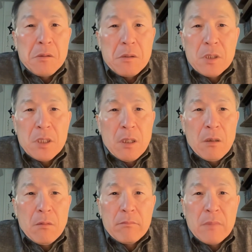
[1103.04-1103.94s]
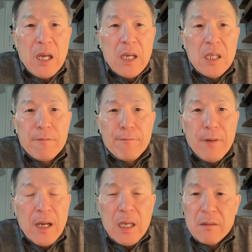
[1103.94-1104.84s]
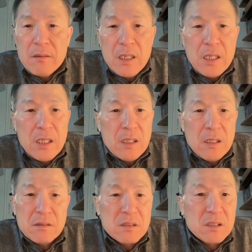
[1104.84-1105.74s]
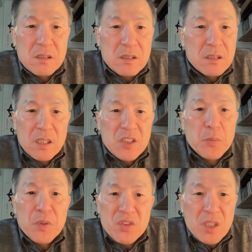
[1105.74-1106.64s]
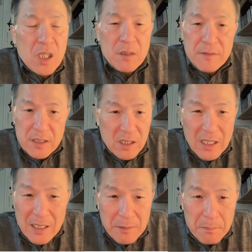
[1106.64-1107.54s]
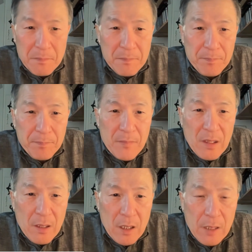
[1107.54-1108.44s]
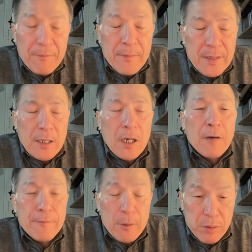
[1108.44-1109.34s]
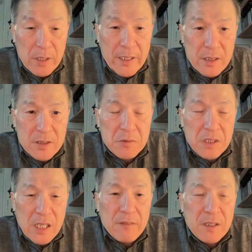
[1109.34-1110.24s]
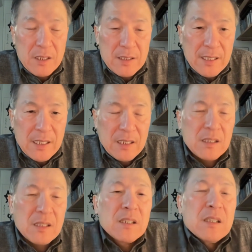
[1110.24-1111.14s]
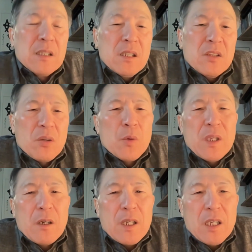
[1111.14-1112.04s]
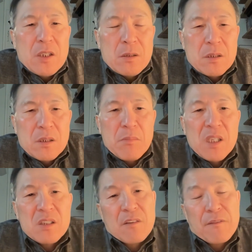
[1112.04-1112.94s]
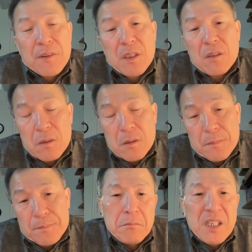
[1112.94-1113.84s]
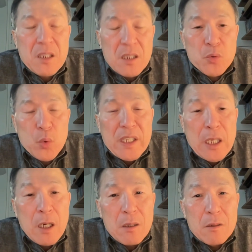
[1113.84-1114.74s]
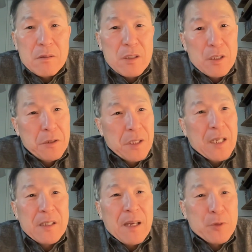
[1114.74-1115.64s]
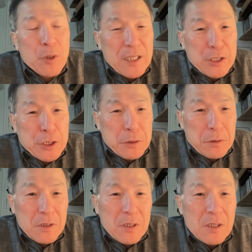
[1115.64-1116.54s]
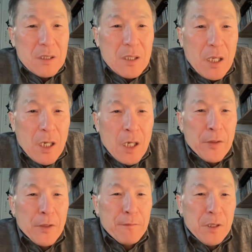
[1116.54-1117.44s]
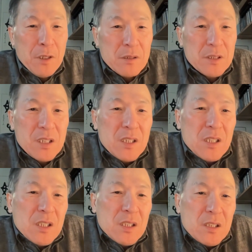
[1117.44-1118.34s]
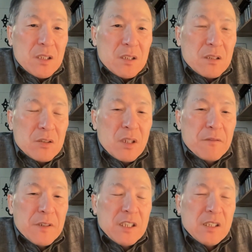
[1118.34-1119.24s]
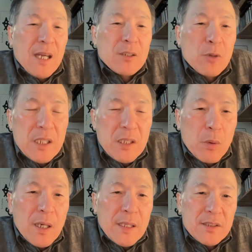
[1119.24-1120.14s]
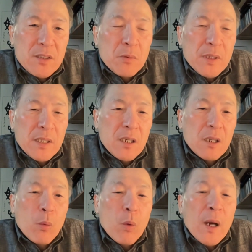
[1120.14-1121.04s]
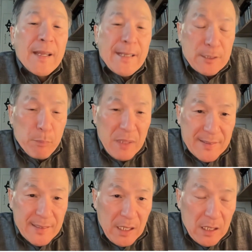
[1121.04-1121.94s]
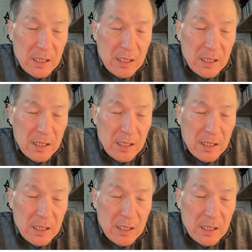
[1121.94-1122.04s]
95, 96% of the time, of the players we have in the data. So we occasionally miss a few because we know you got to have 22 on the field. So if we detect 21, so we know one it's missing.